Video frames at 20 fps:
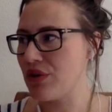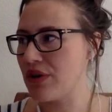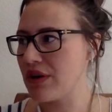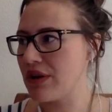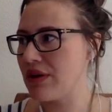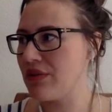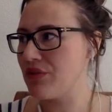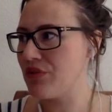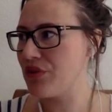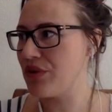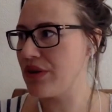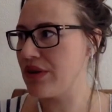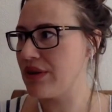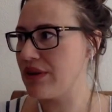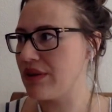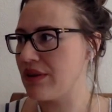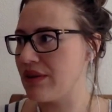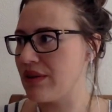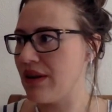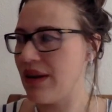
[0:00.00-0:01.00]
working with
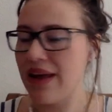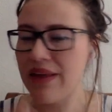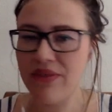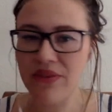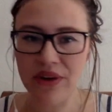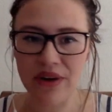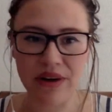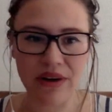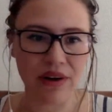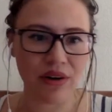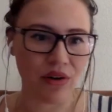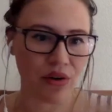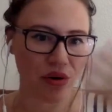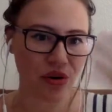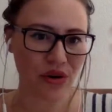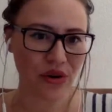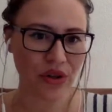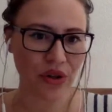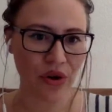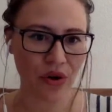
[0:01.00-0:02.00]
leather
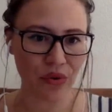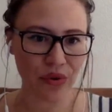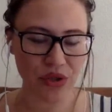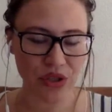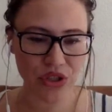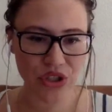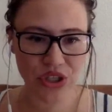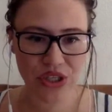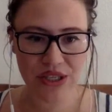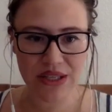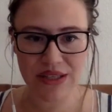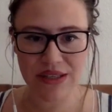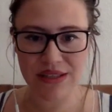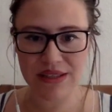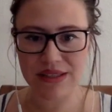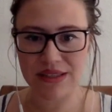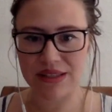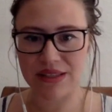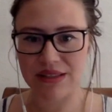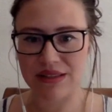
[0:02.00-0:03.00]
or with
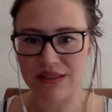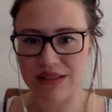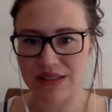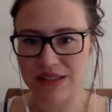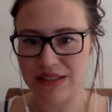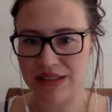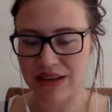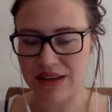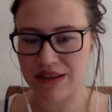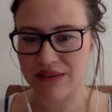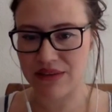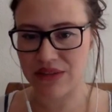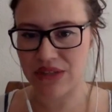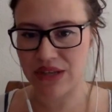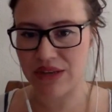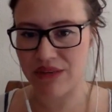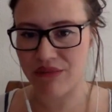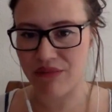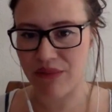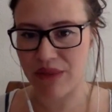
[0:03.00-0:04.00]
jeans and this kind of
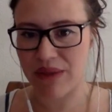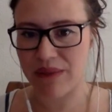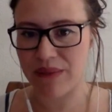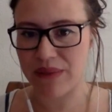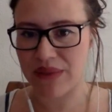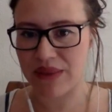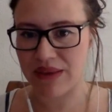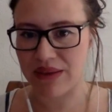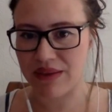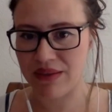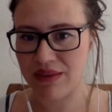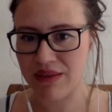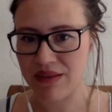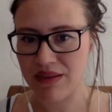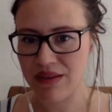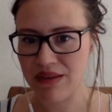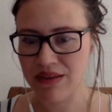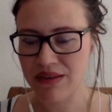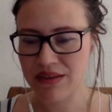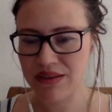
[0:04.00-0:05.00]
stuff, maybe then
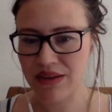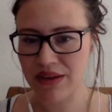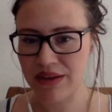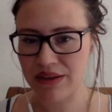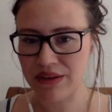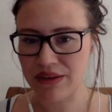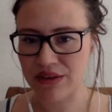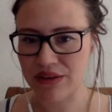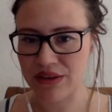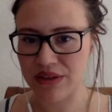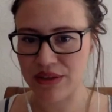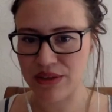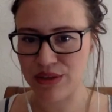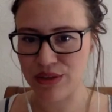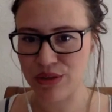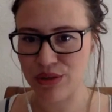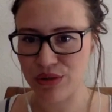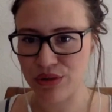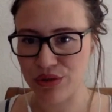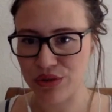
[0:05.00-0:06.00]
Saturn is
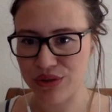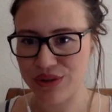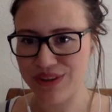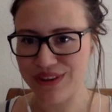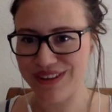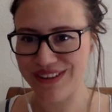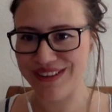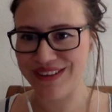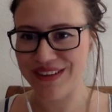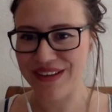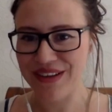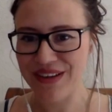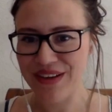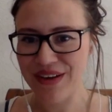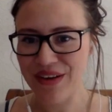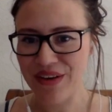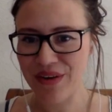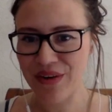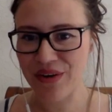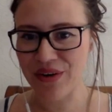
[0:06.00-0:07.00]
good,
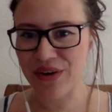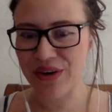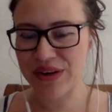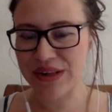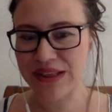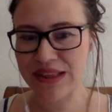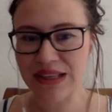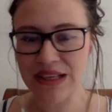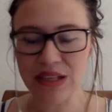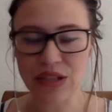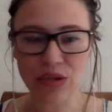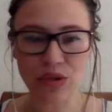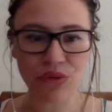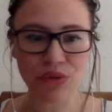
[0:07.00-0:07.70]
or at least to